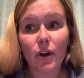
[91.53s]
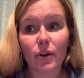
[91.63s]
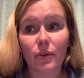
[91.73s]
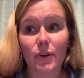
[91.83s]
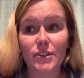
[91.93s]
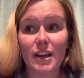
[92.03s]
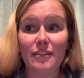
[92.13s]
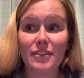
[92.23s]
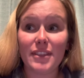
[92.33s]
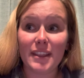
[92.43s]
are going to
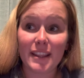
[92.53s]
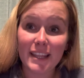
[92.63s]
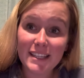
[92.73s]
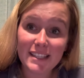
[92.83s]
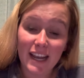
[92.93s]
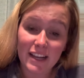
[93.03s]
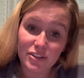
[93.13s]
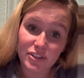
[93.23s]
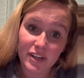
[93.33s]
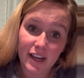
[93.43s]
have the least
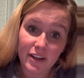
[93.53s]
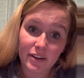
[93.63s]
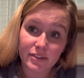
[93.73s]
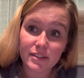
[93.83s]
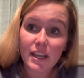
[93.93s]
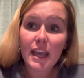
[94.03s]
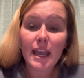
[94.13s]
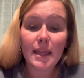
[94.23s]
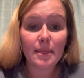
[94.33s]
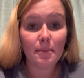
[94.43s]
hydrogen ions
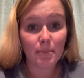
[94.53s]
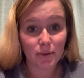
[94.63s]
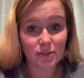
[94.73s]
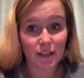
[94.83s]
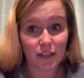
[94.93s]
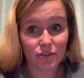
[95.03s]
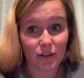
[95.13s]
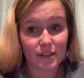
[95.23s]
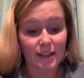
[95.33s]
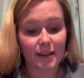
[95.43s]
and the most
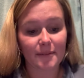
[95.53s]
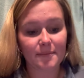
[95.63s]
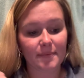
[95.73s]
hydroxide.